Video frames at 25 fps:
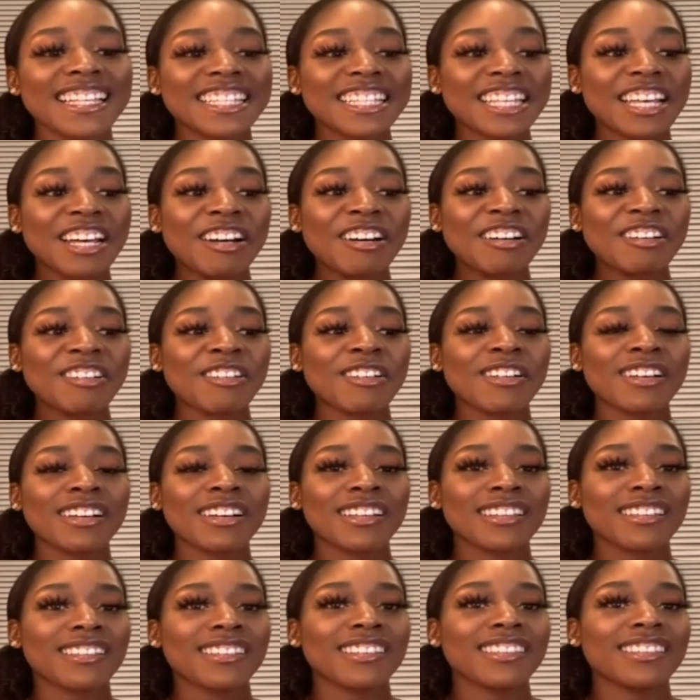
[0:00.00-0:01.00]
So
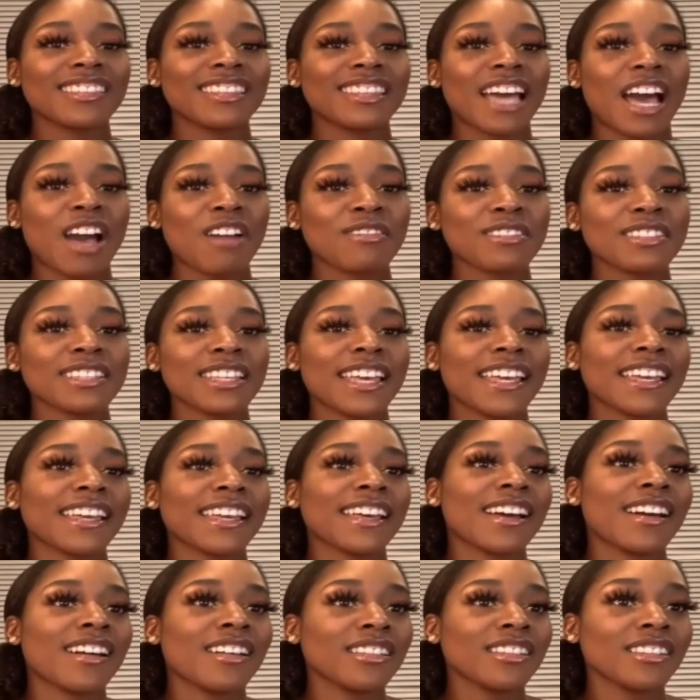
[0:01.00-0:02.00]
that was like
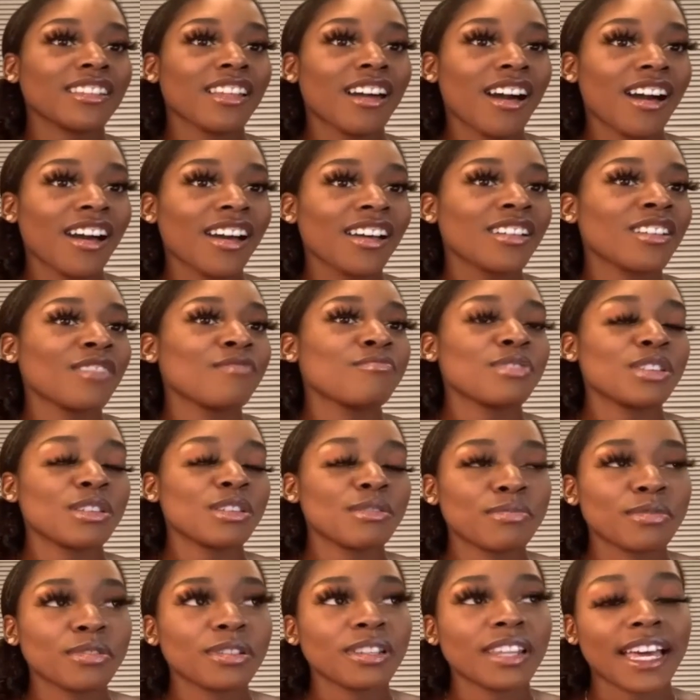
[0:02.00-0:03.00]
a lot of
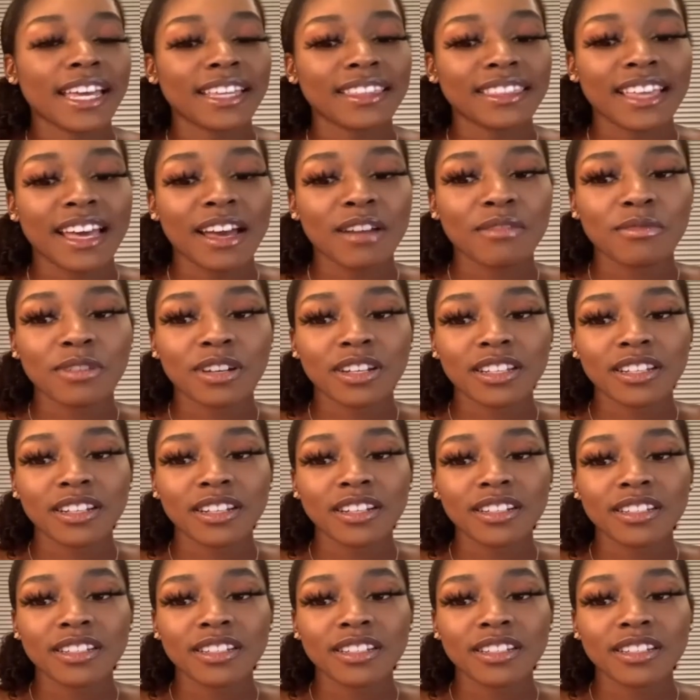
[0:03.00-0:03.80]
people like that one.